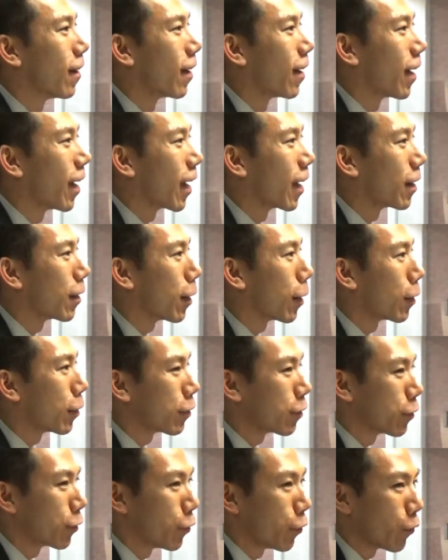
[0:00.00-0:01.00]
And
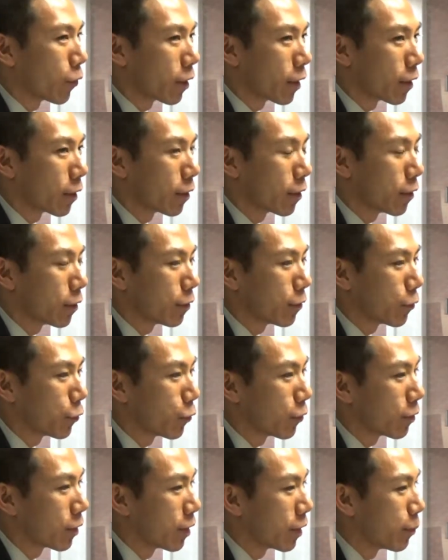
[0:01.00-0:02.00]
you know,
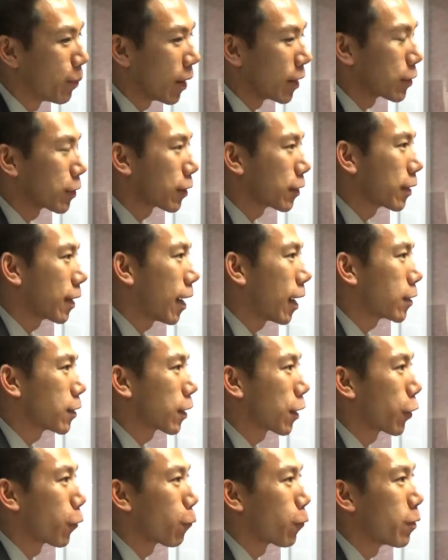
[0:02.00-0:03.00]
he basically has
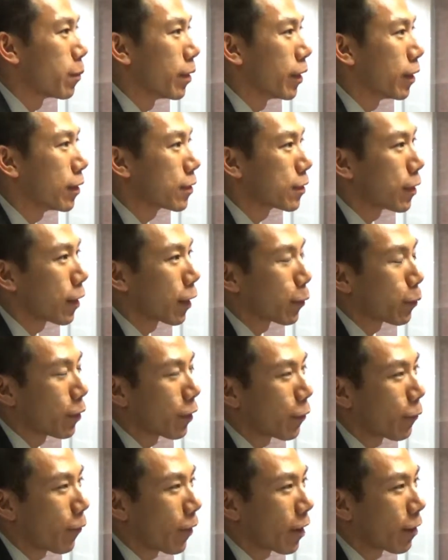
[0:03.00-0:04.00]
like a 3-minute
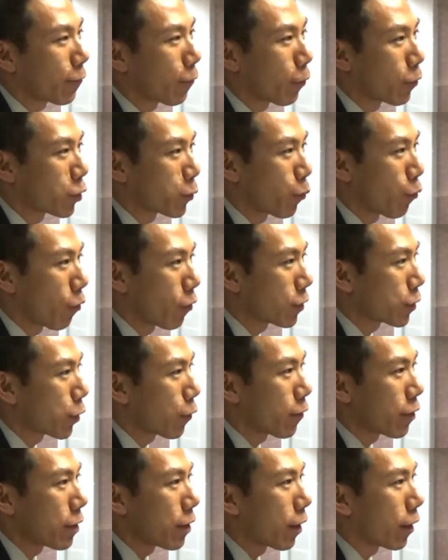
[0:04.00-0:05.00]
segment, right, for sports
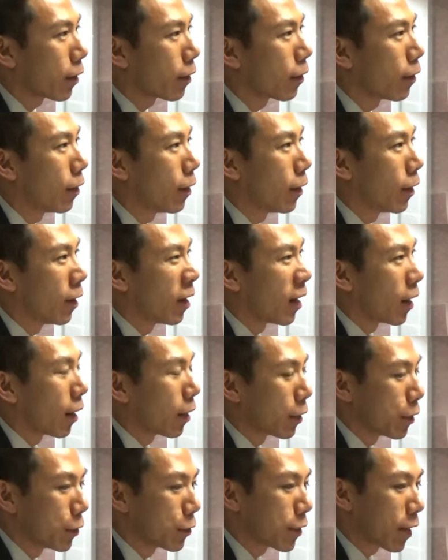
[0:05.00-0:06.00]
every night,
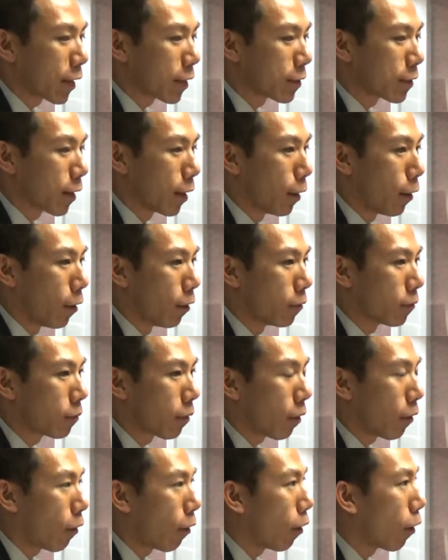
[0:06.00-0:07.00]
and he's got to tell
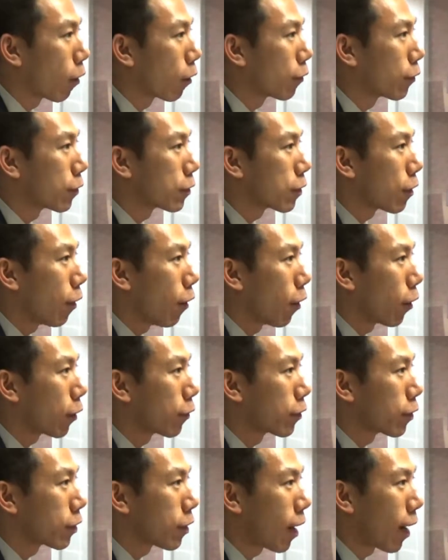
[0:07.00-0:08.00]
all of
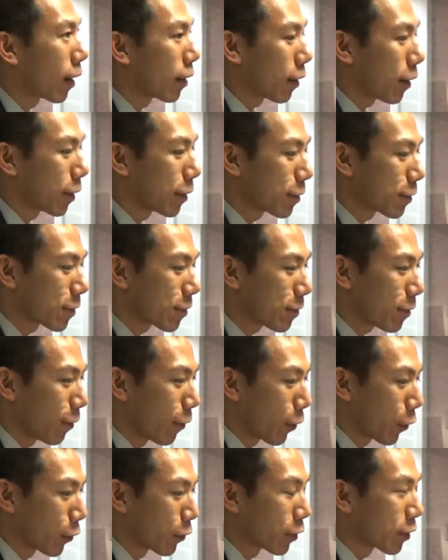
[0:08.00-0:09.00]
the highlights,
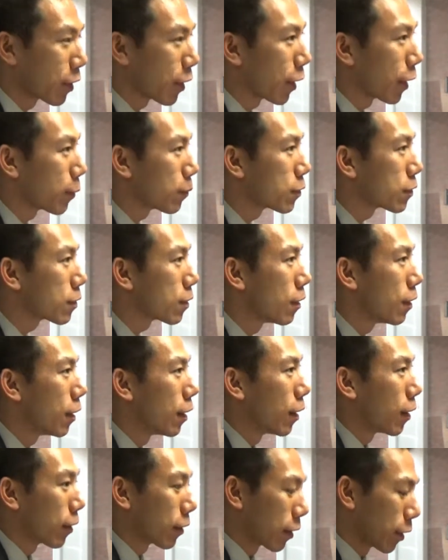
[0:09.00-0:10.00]
all of the games,
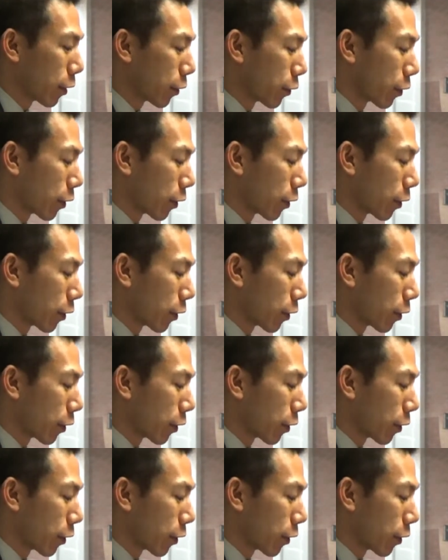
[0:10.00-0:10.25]
getting the